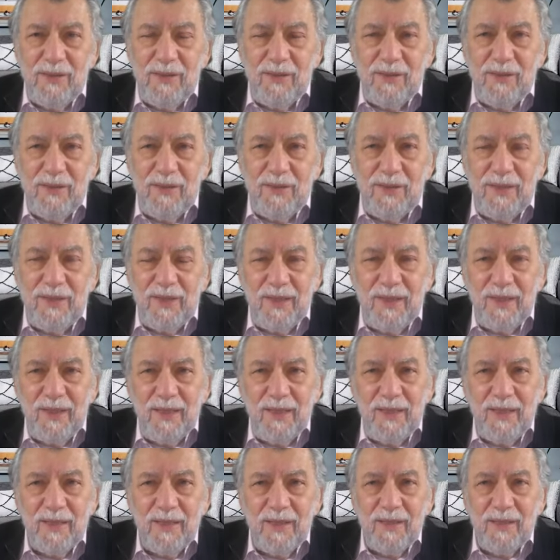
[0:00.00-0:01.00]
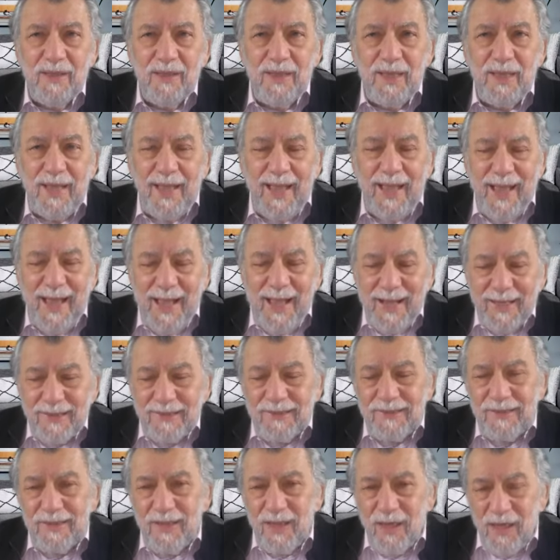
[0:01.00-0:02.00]
The
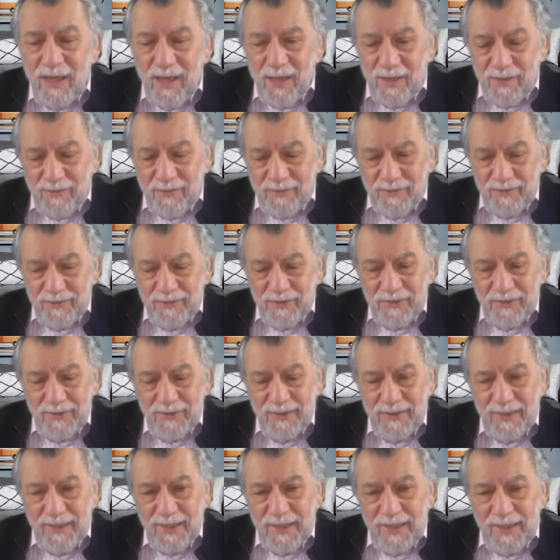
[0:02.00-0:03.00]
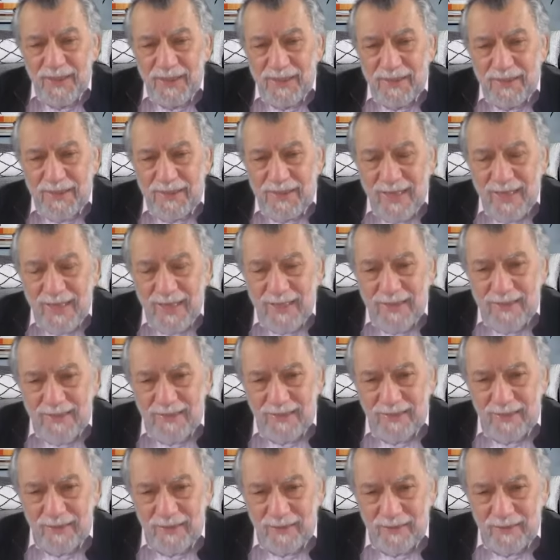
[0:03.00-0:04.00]
act of
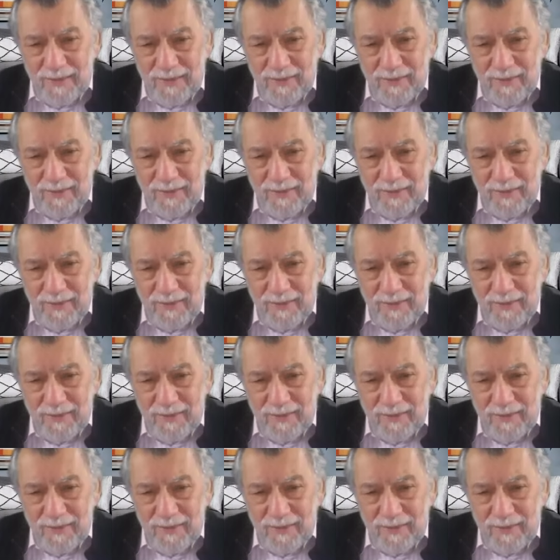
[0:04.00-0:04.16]
intending